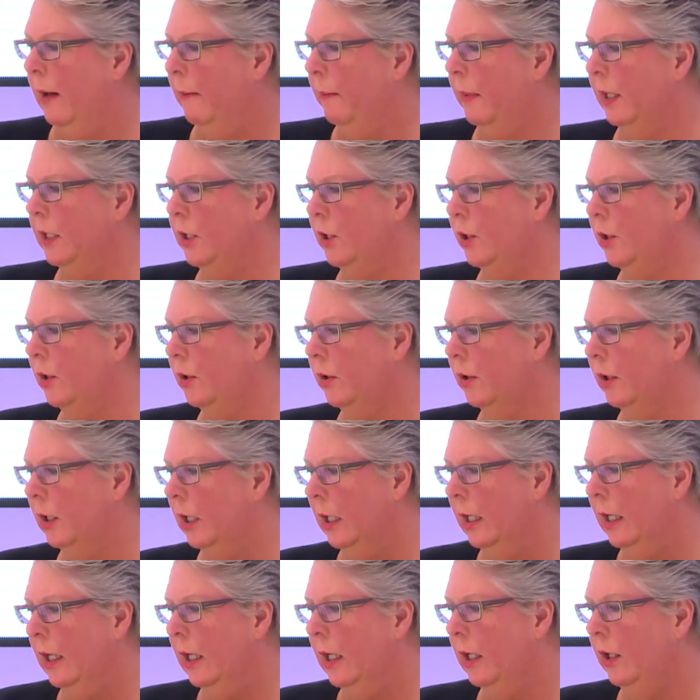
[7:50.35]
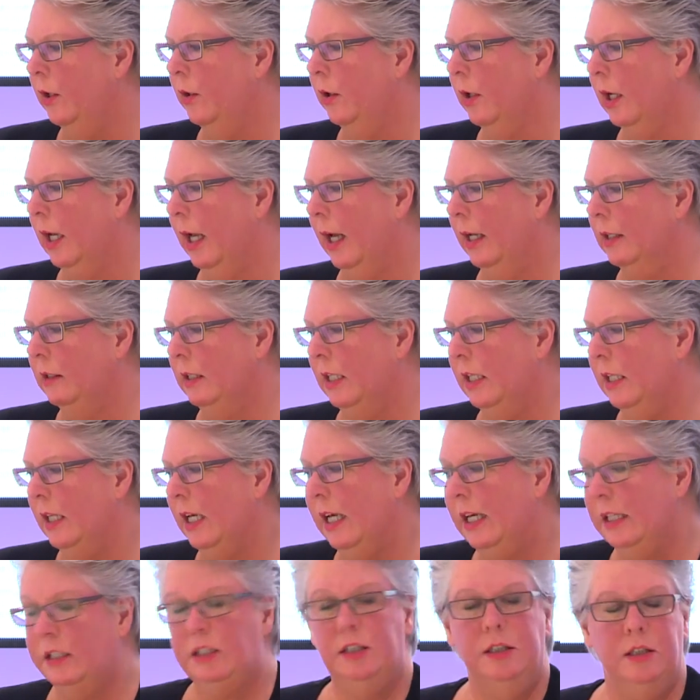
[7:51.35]
but you can
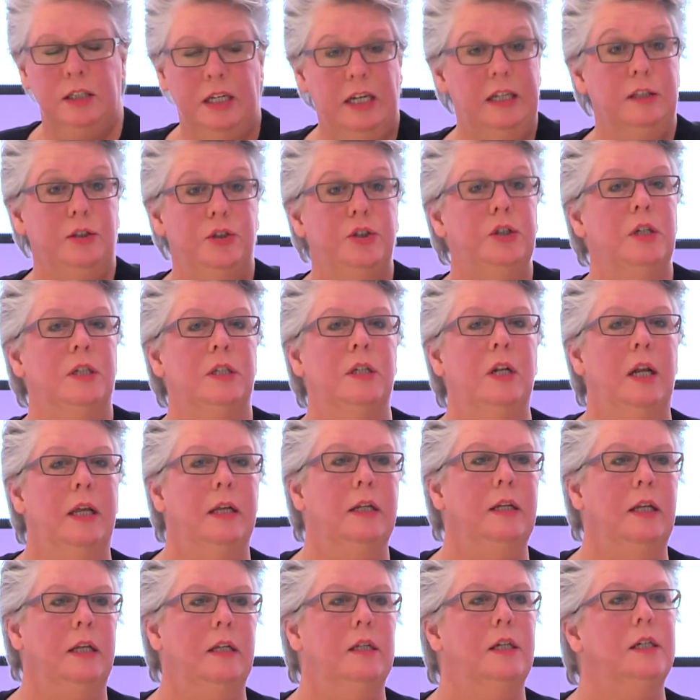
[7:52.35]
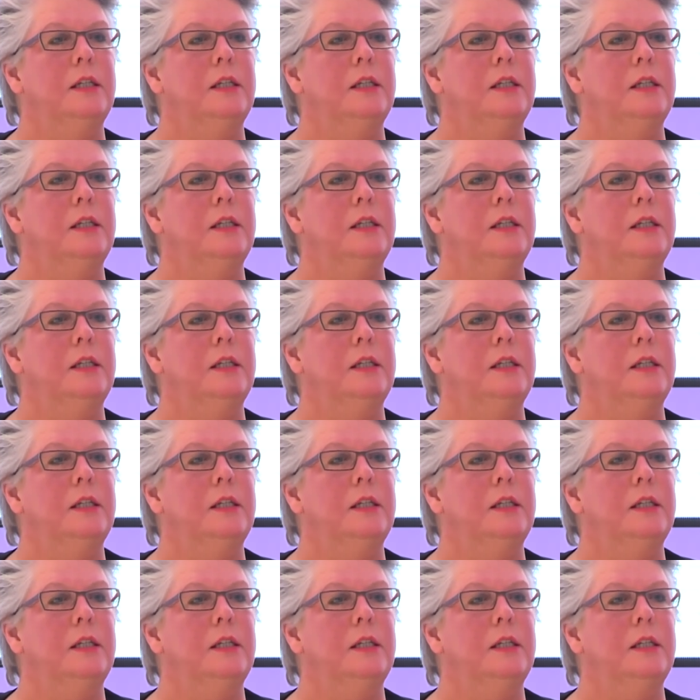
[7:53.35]
it's just lignin.